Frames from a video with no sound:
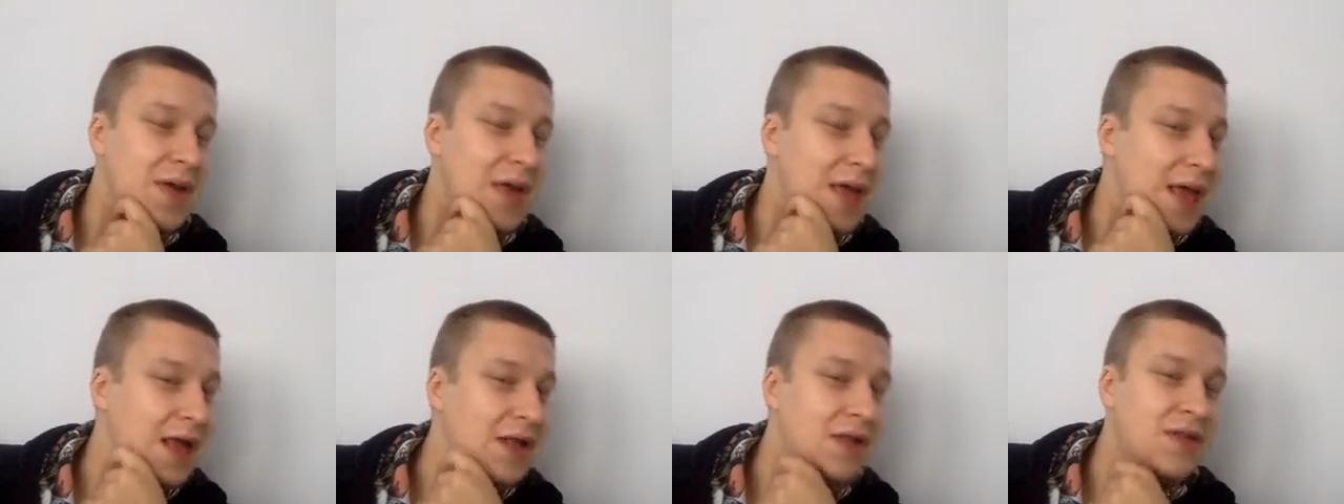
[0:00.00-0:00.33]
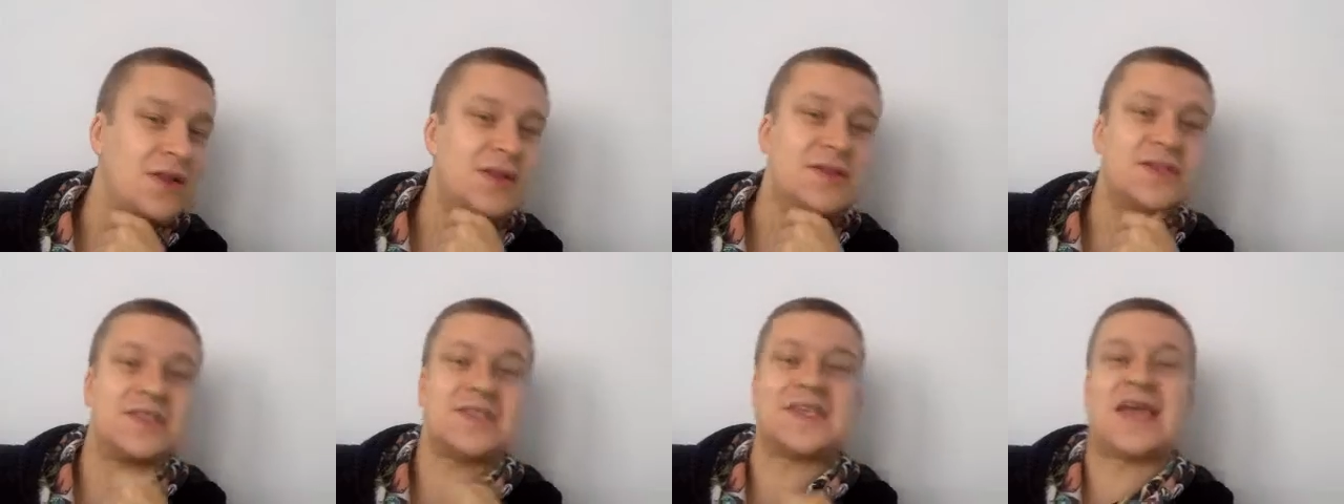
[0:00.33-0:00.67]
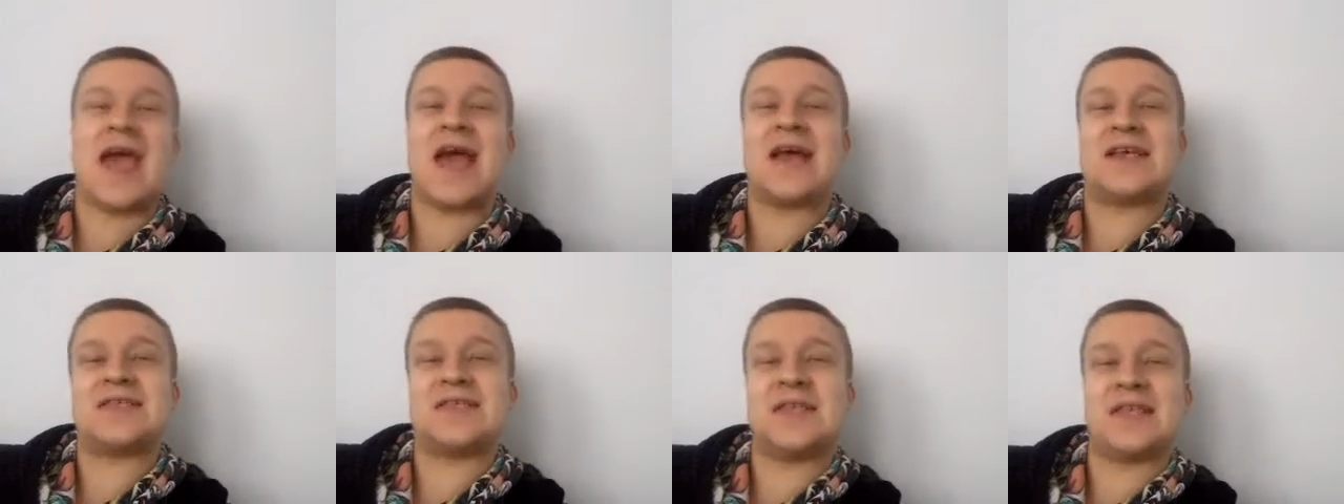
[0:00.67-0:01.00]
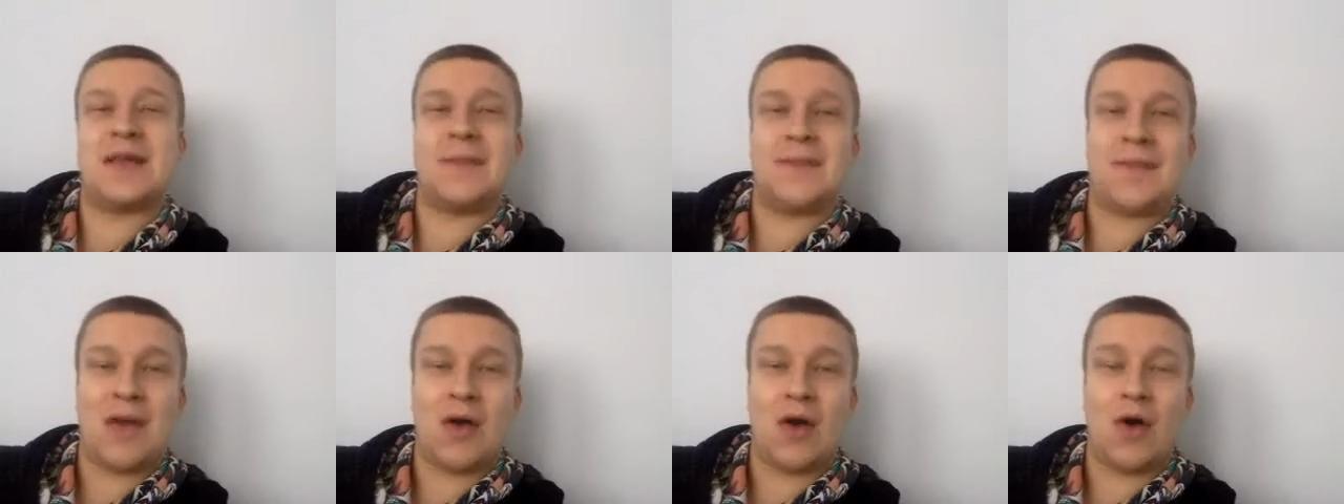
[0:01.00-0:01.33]
England guessing
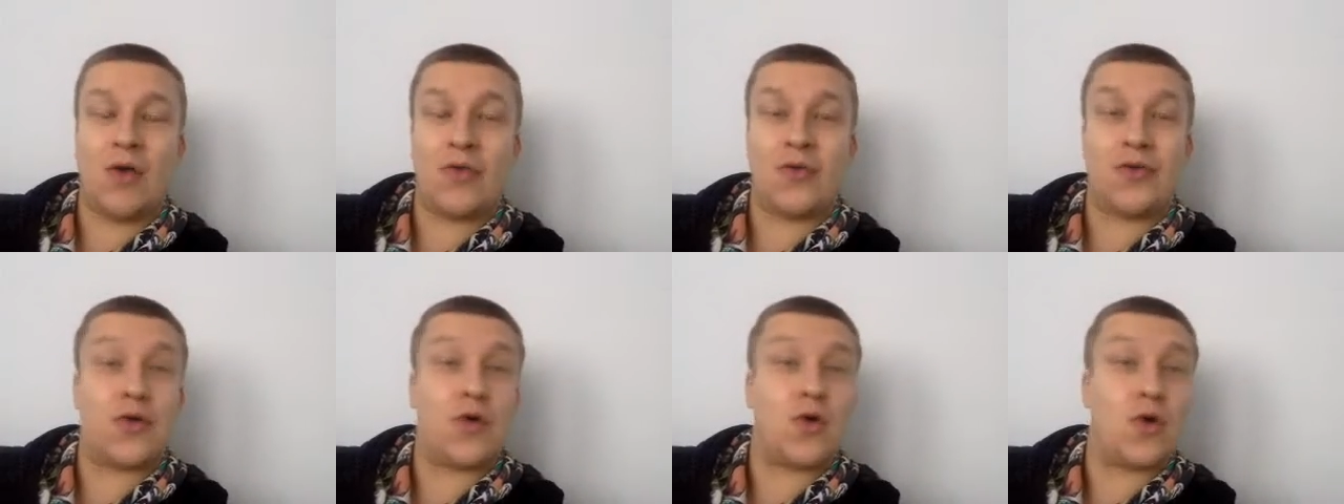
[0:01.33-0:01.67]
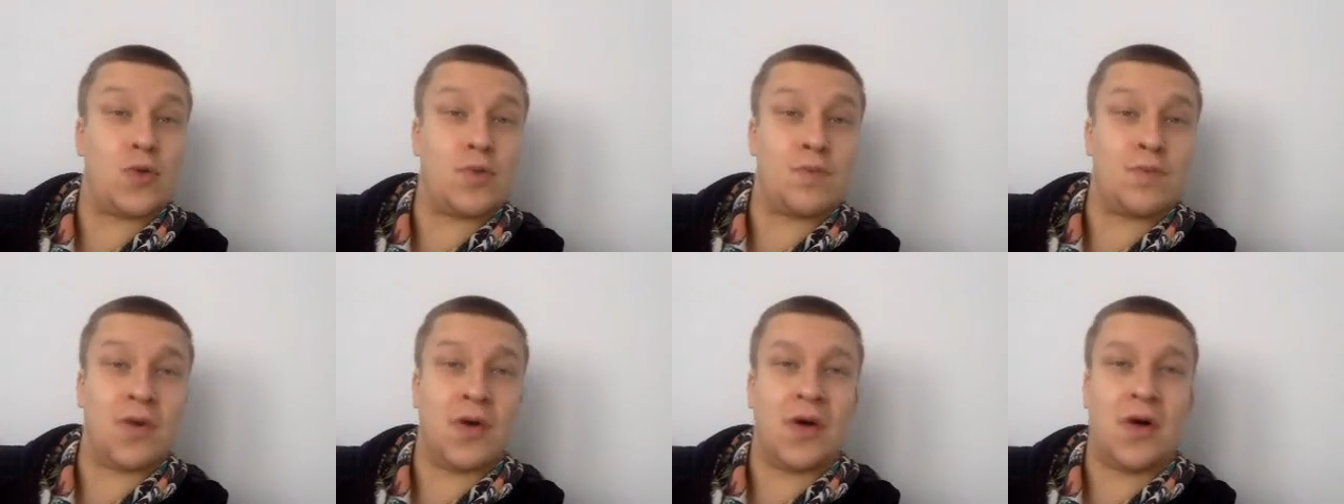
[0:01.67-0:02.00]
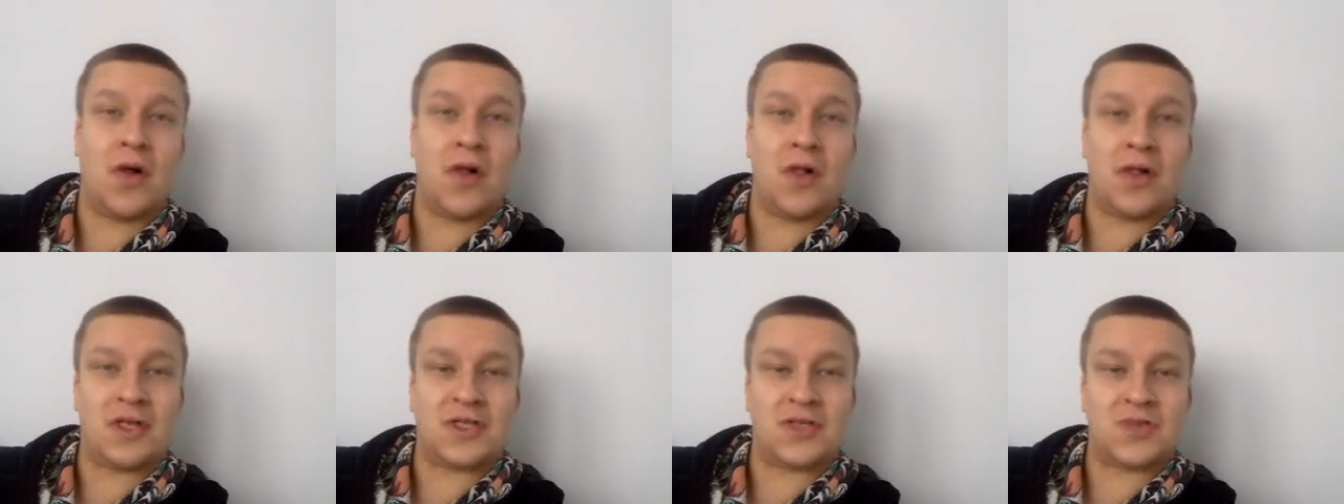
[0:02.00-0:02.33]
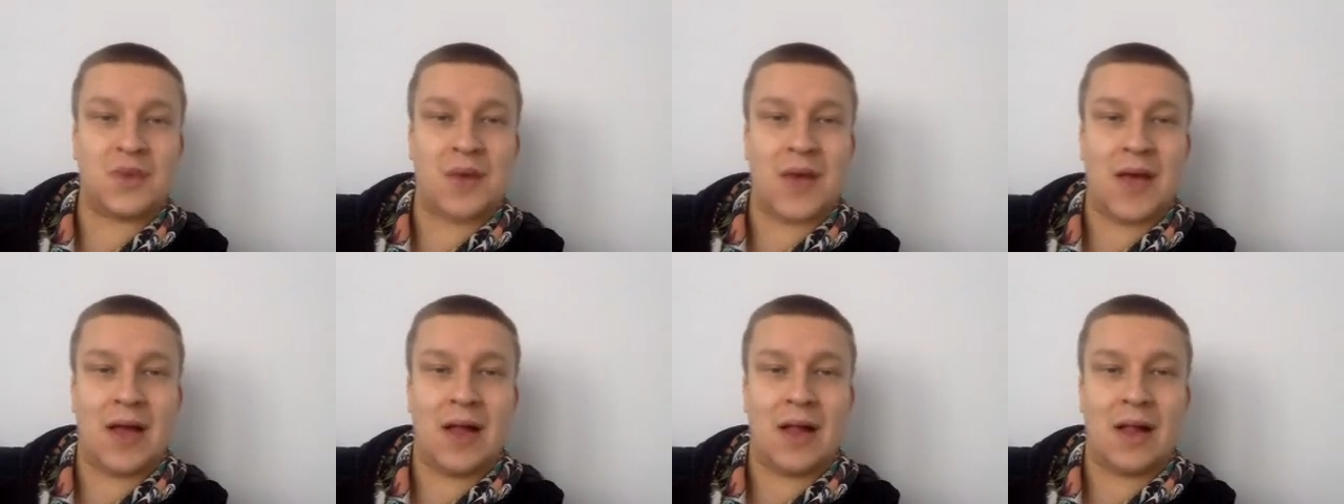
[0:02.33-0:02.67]
a bit on their own ball as
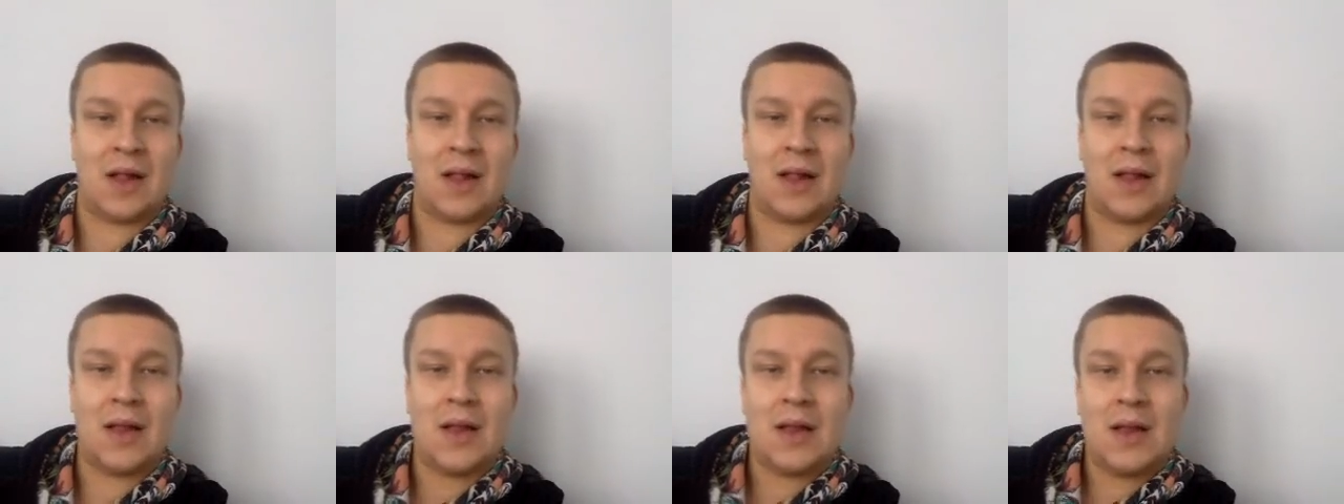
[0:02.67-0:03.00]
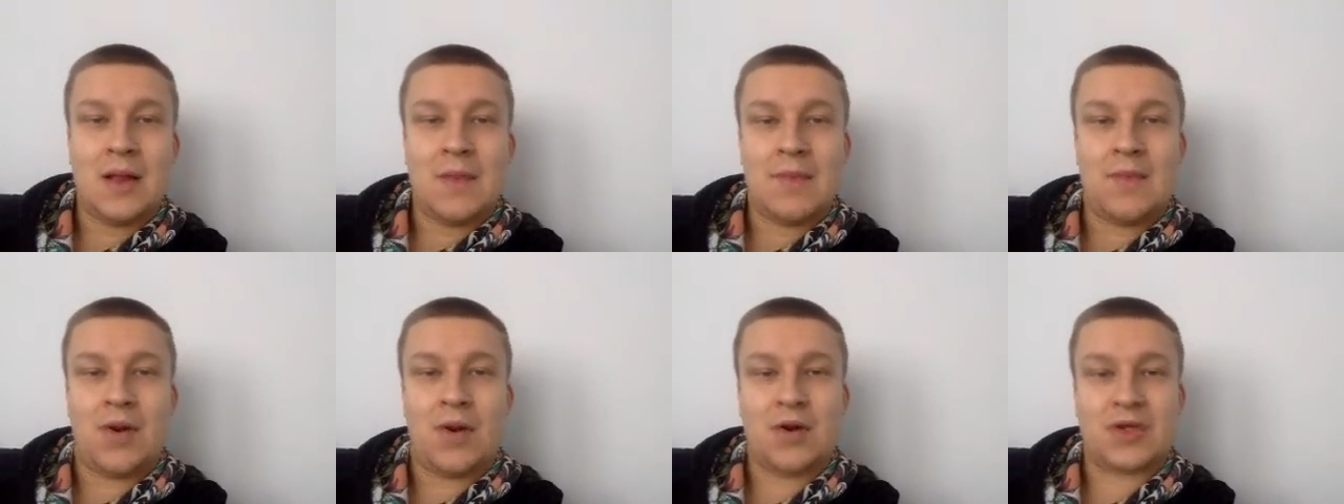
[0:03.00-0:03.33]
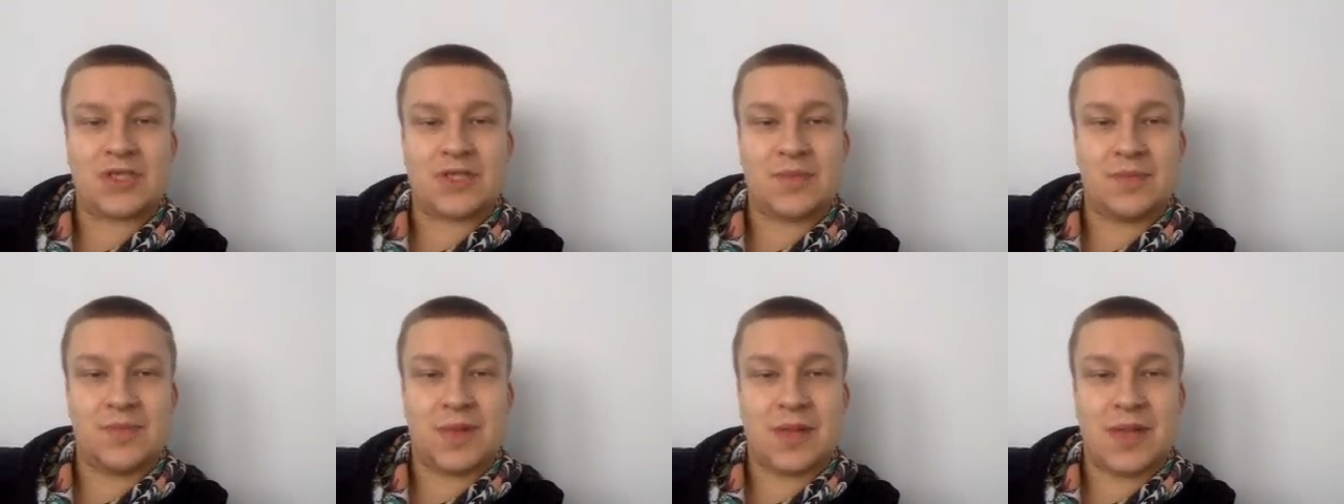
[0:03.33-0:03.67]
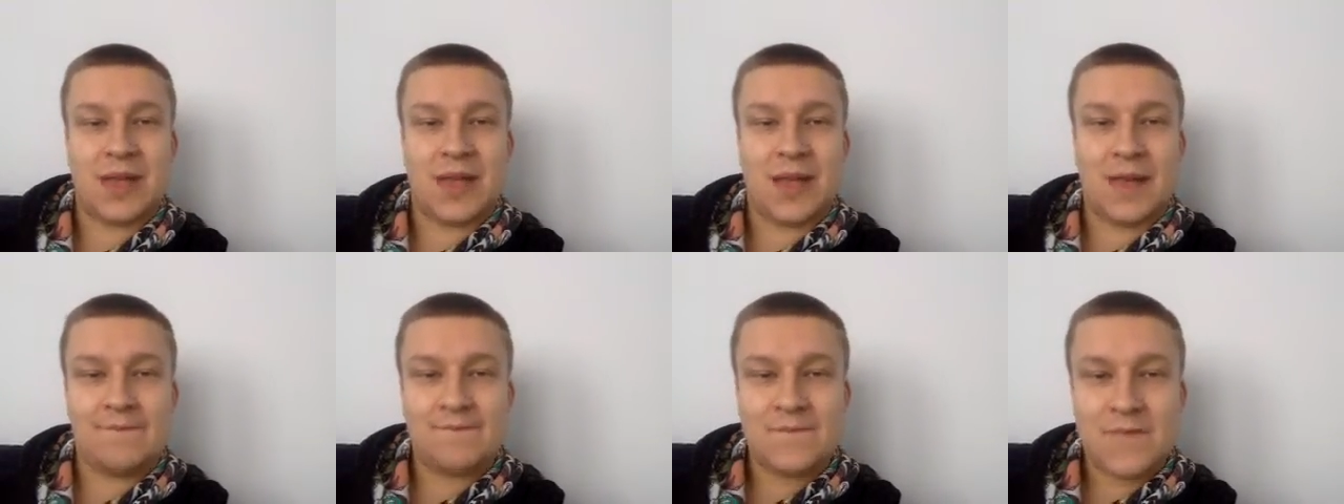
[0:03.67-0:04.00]
well,
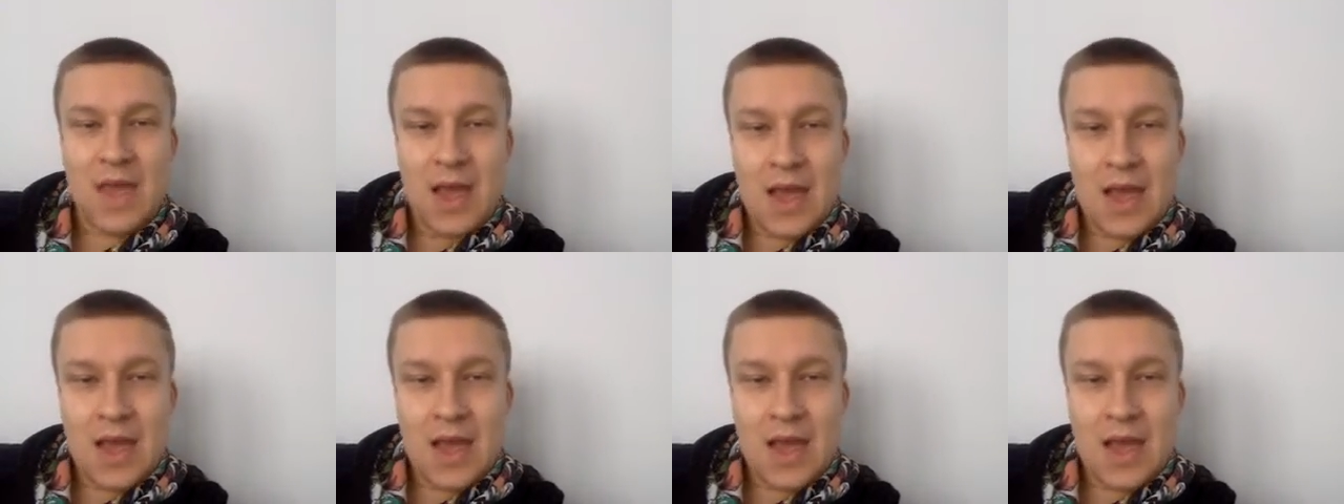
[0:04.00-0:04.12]
possibly.